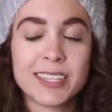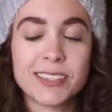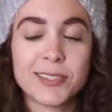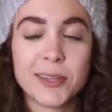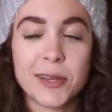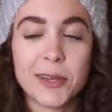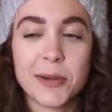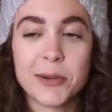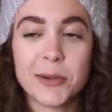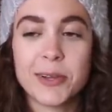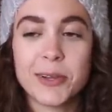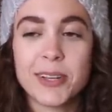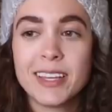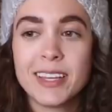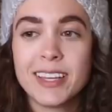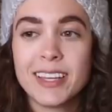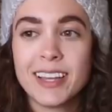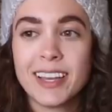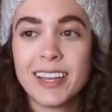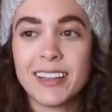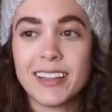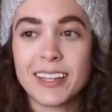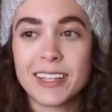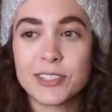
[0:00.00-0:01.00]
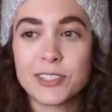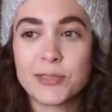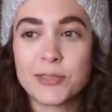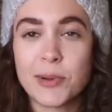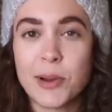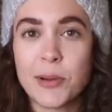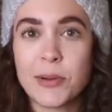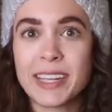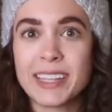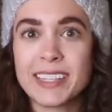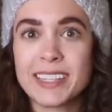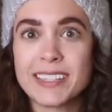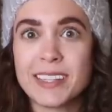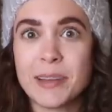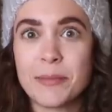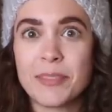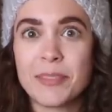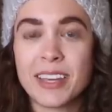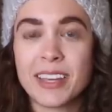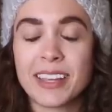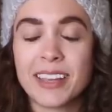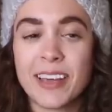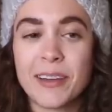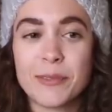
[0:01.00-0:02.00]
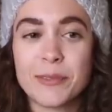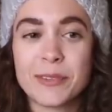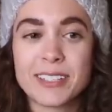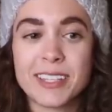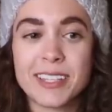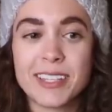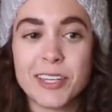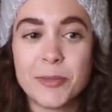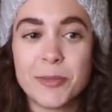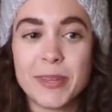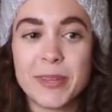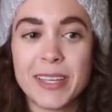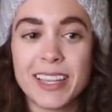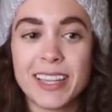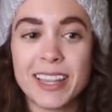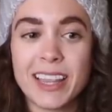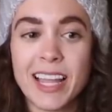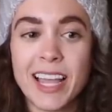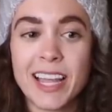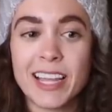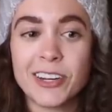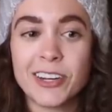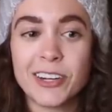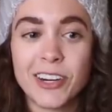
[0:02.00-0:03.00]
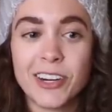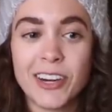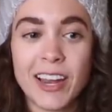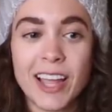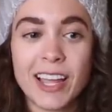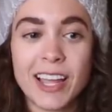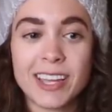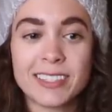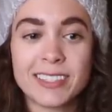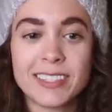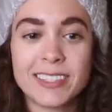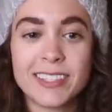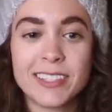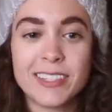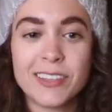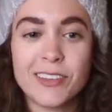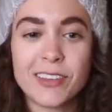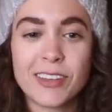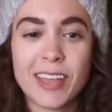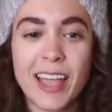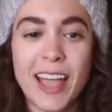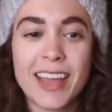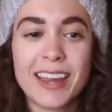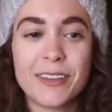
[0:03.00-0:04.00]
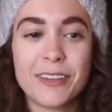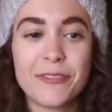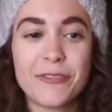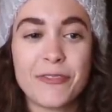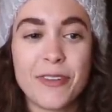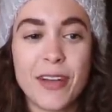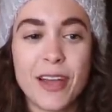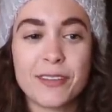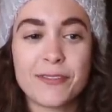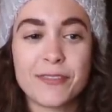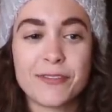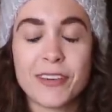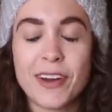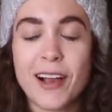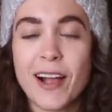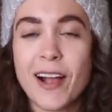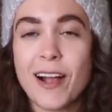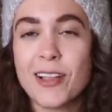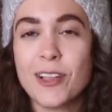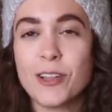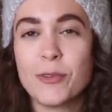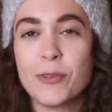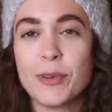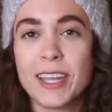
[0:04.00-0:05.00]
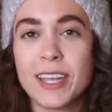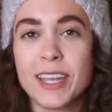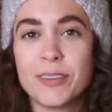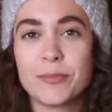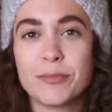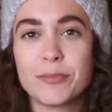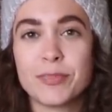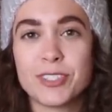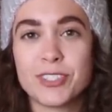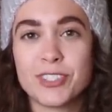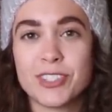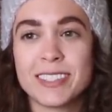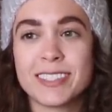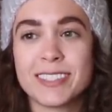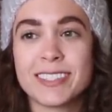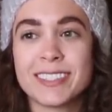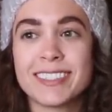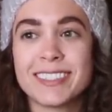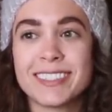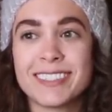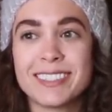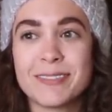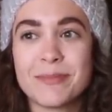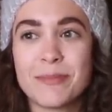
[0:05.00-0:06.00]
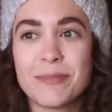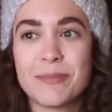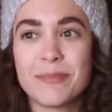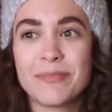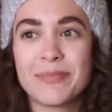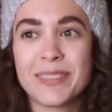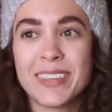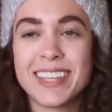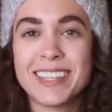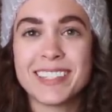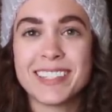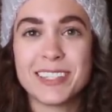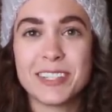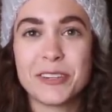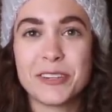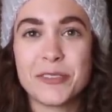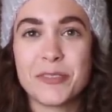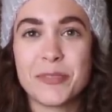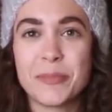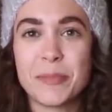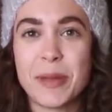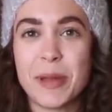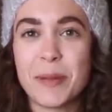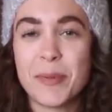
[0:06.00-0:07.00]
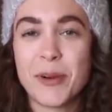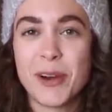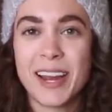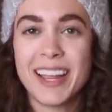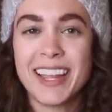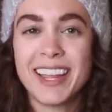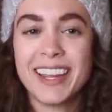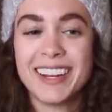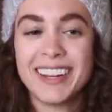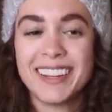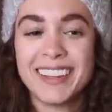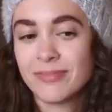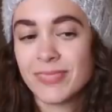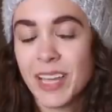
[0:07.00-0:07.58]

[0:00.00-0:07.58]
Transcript: So I liked throwing in something that was a little bit lighter and still kind of fun for Halloween, but just easier for my brain.